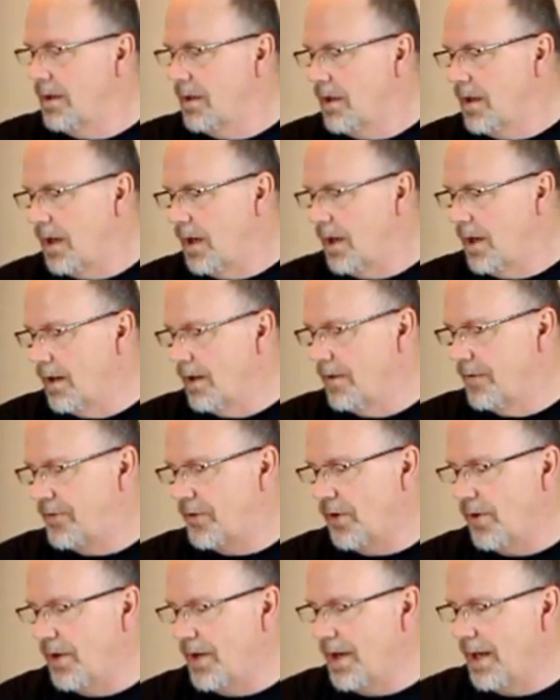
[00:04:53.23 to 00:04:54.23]
And
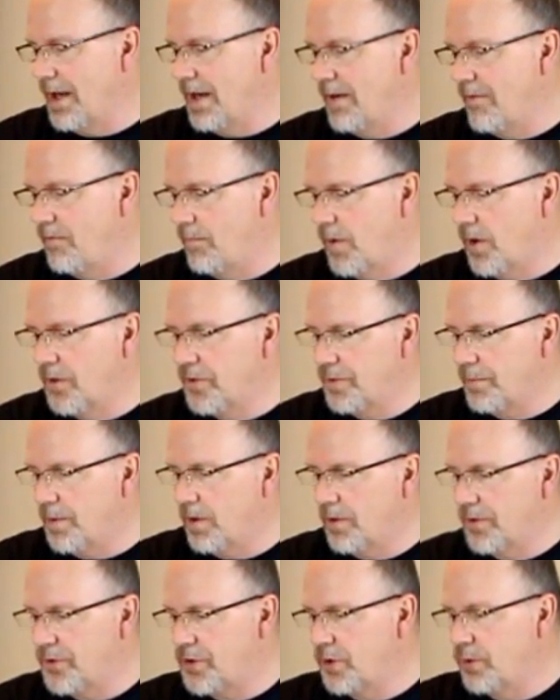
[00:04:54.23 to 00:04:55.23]
I have
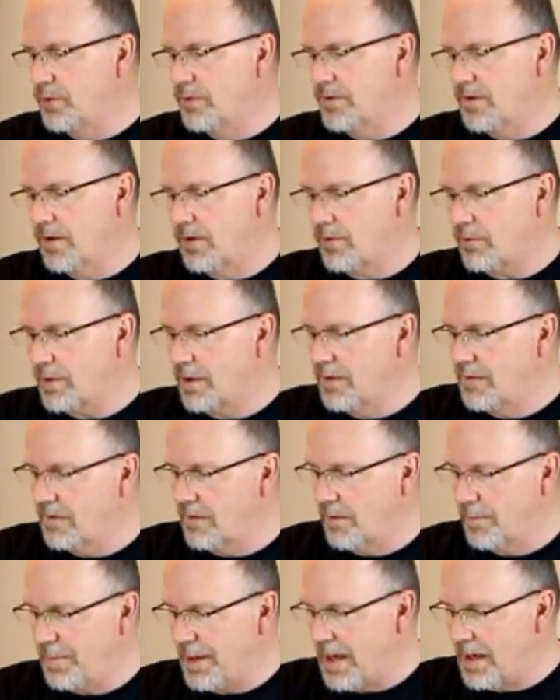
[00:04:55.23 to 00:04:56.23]
multiple 2s and 3s in
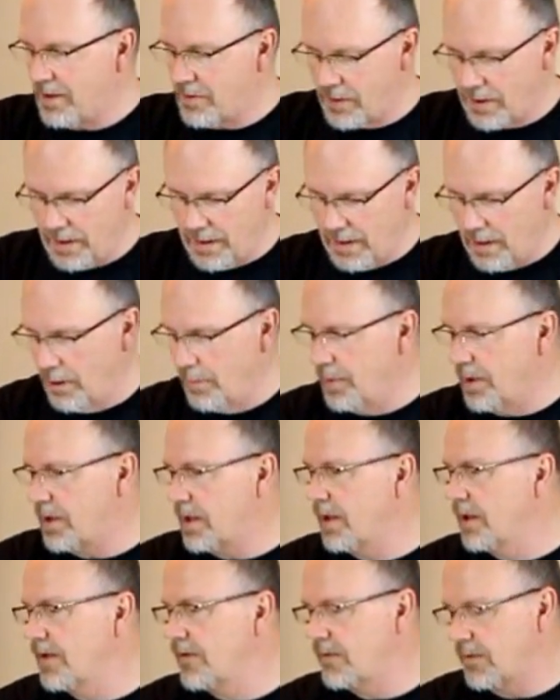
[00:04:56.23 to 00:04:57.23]
a pack right now
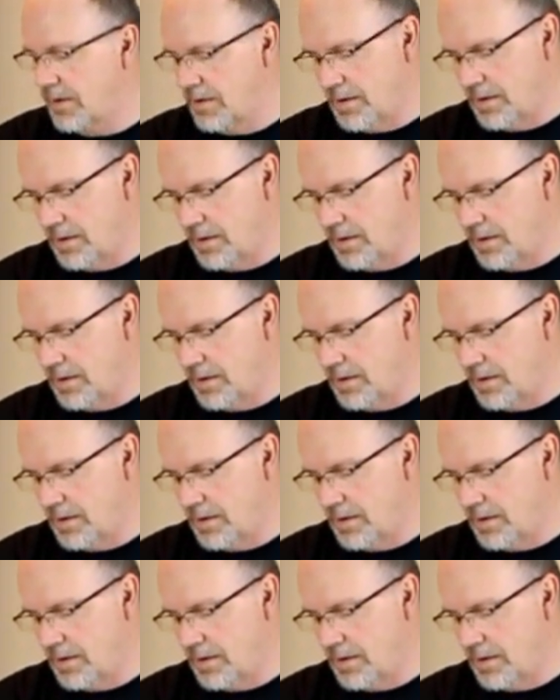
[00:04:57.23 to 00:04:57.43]
because